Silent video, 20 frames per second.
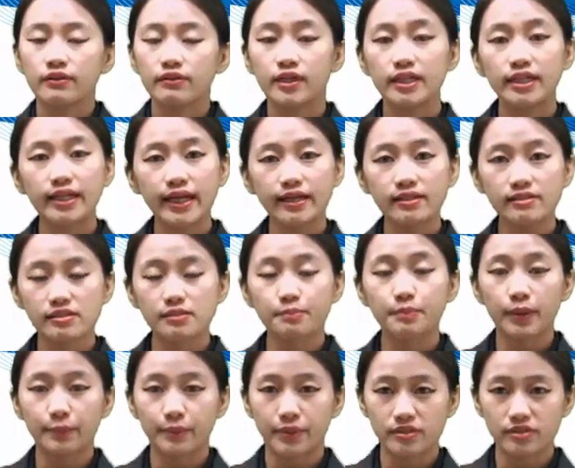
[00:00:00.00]
The next
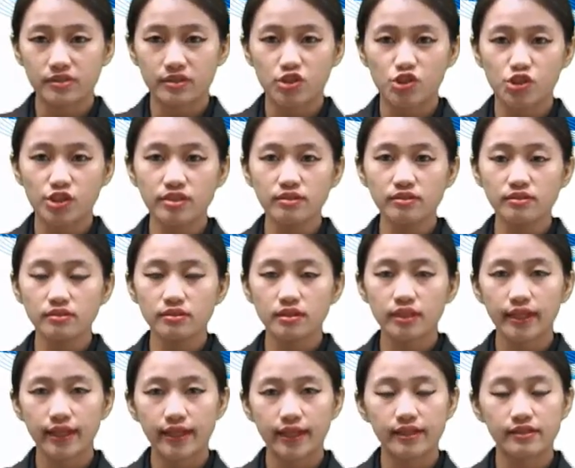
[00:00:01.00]
preposition
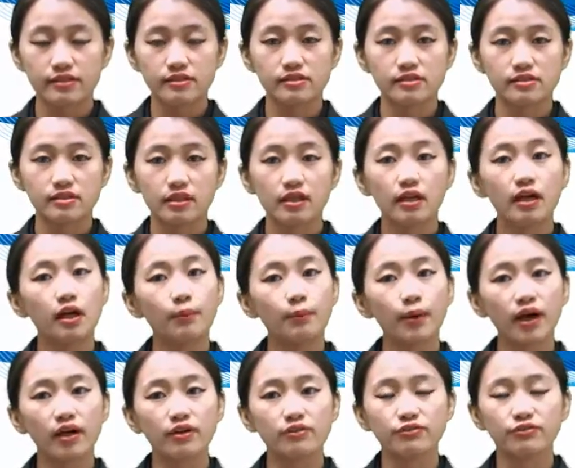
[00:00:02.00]
is
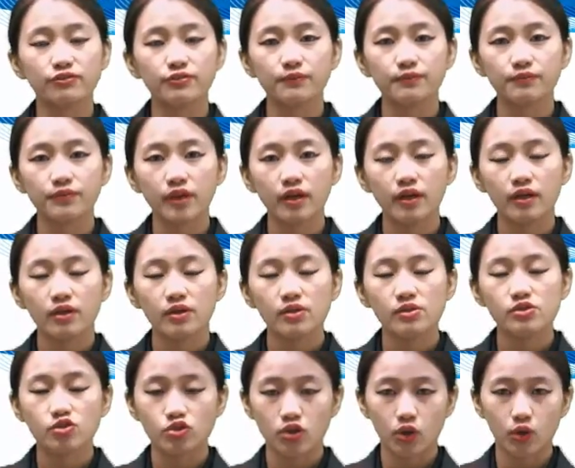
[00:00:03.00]
above.
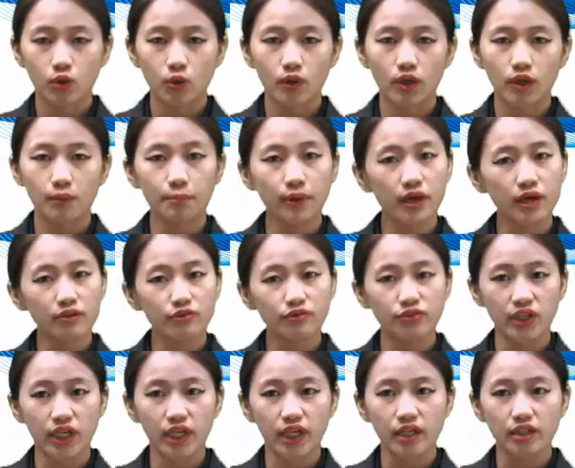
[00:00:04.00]
So above
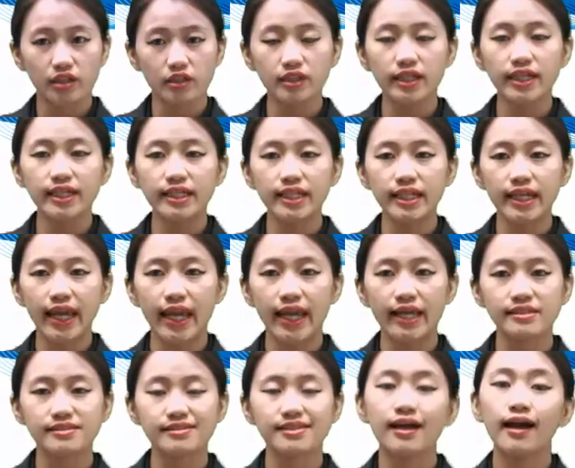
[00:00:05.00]
here
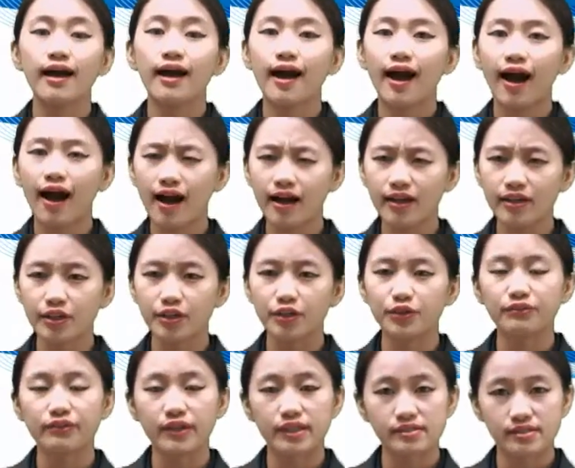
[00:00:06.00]
indicates
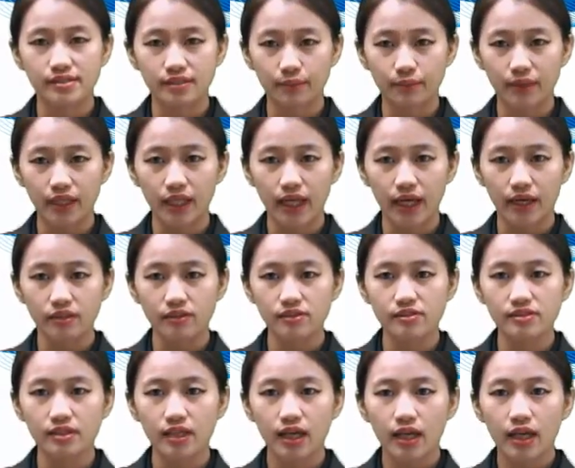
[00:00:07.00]
higher than something
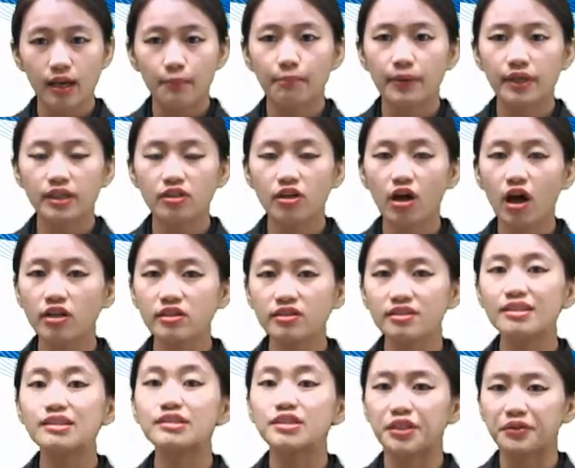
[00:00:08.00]
else, but
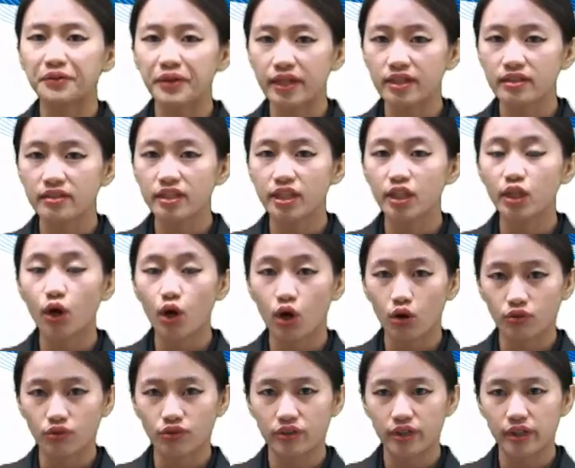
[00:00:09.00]
not directly
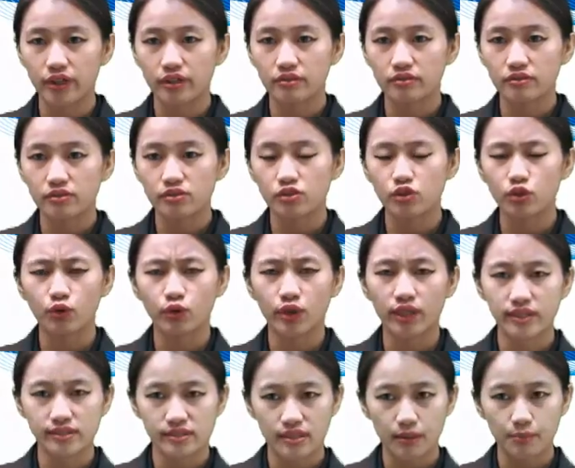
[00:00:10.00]
over it. So
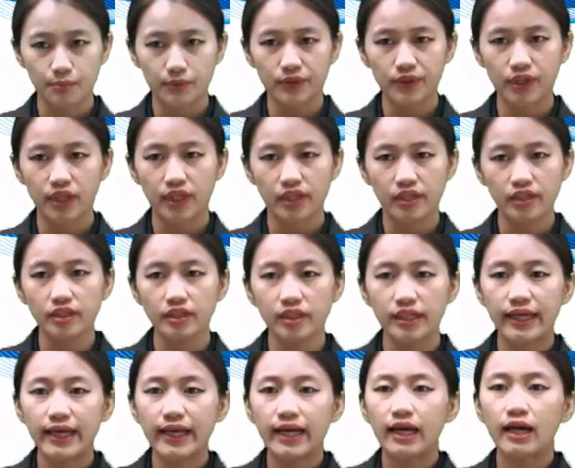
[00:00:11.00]
example here,
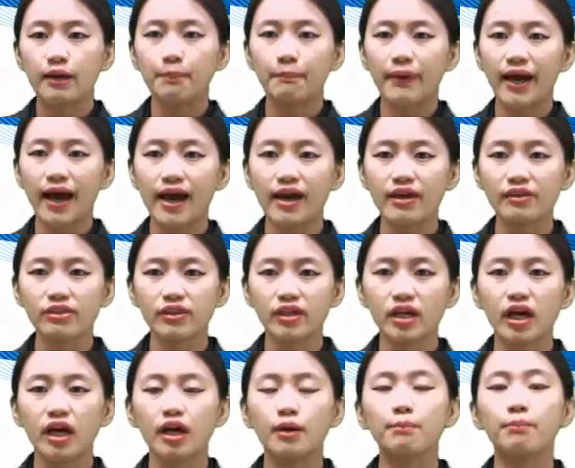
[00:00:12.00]
a path
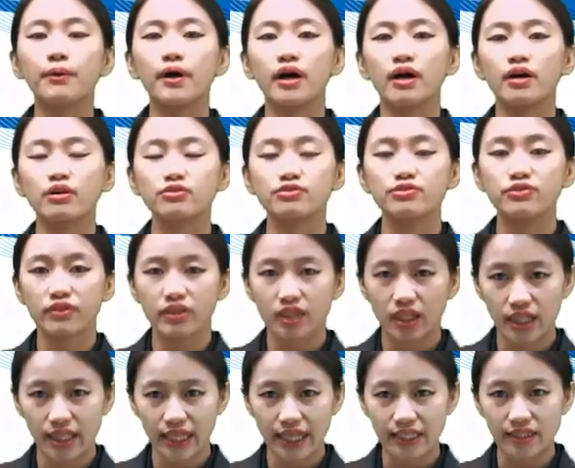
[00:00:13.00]
above the
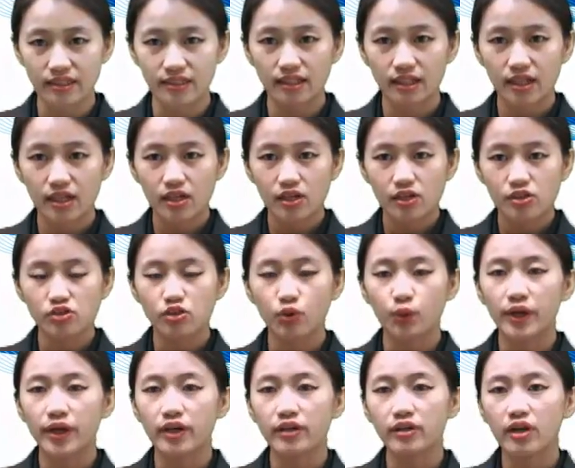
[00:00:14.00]
lake. So
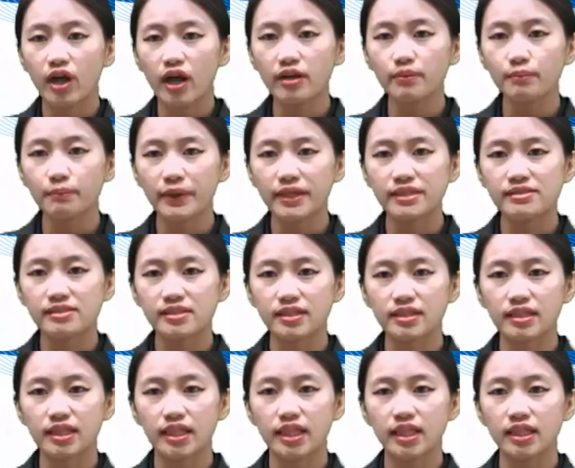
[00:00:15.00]
we are not
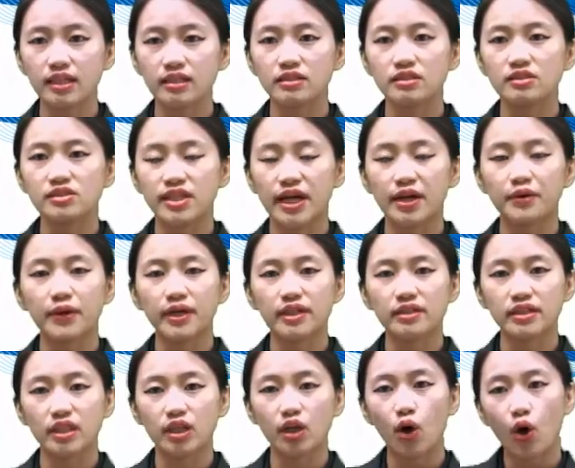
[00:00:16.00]
basically
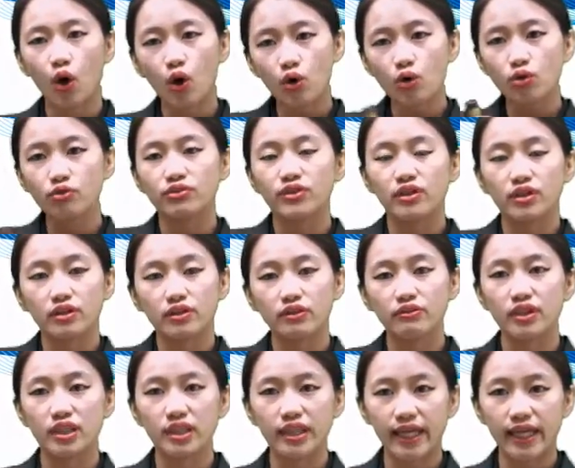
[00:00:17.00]
directly over
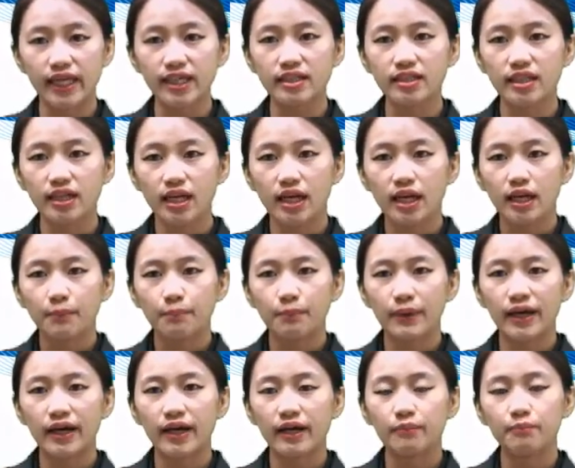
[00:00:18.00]
the lake,
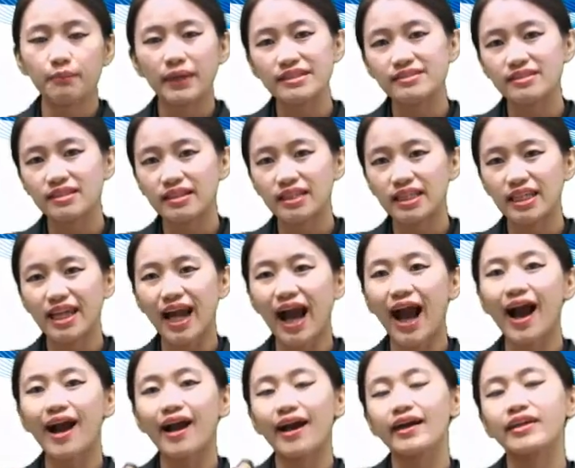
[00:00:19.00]
but basically
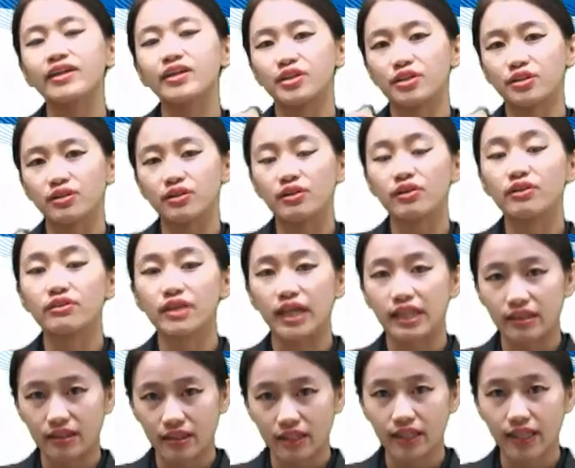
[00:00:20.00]
higher
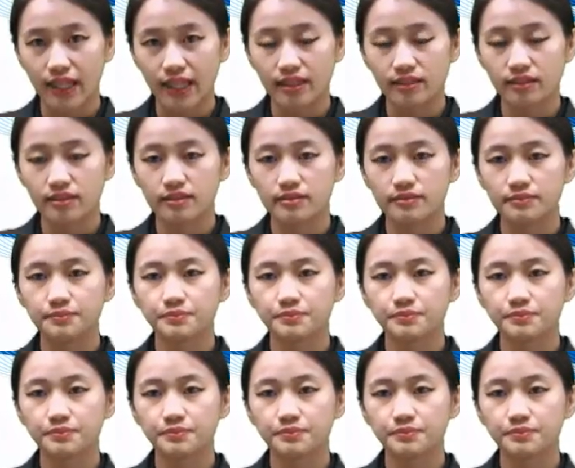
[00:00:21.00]
than the lake.